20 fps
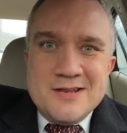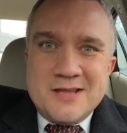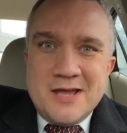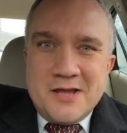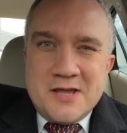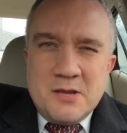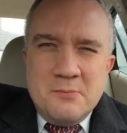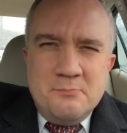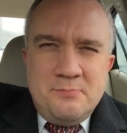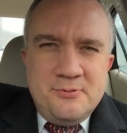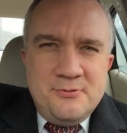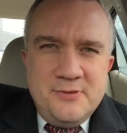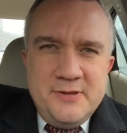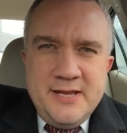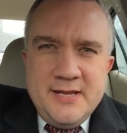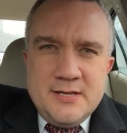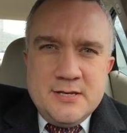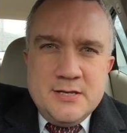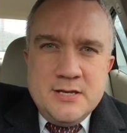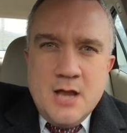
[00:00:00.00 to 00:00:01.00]
A
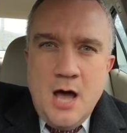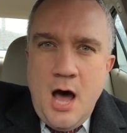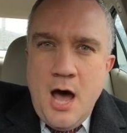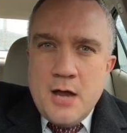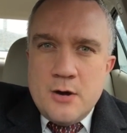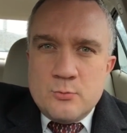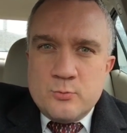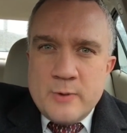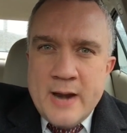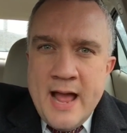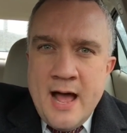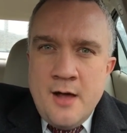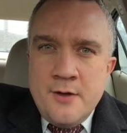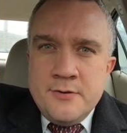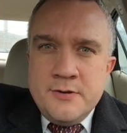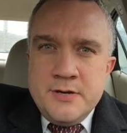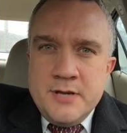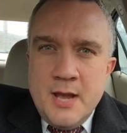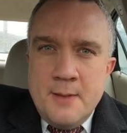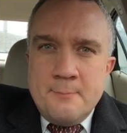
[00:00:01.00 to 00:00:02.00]
complete not
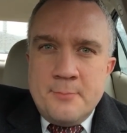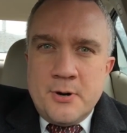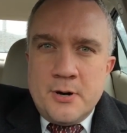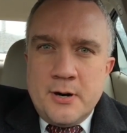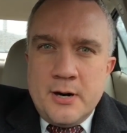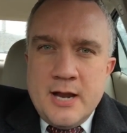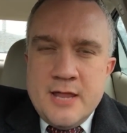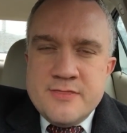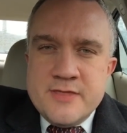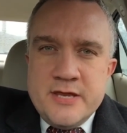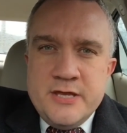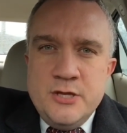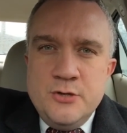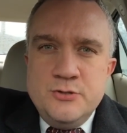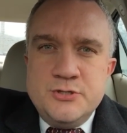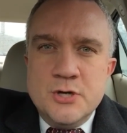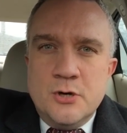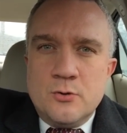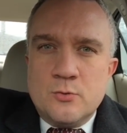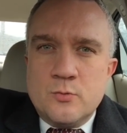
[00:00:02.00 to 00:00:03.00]
round number, and then you
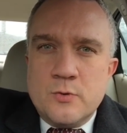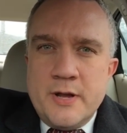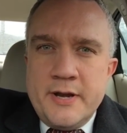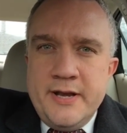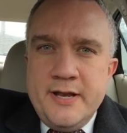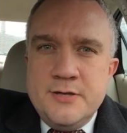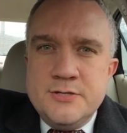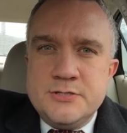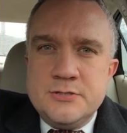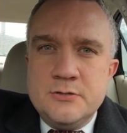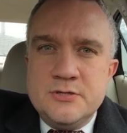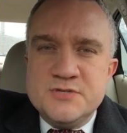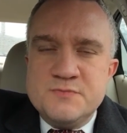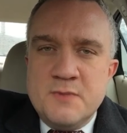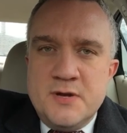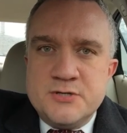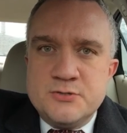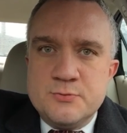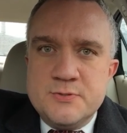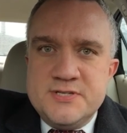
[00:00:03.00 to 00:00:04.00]
don't run into as
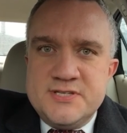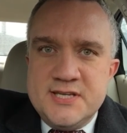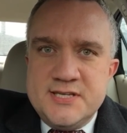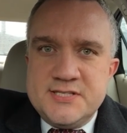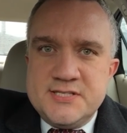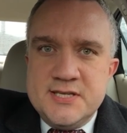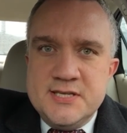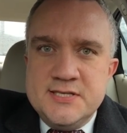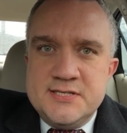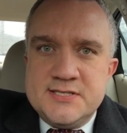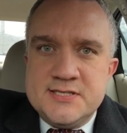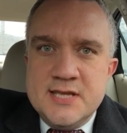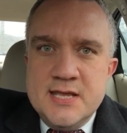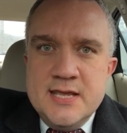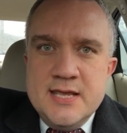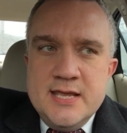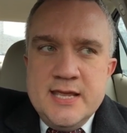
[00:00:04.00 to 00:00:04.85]
much resistance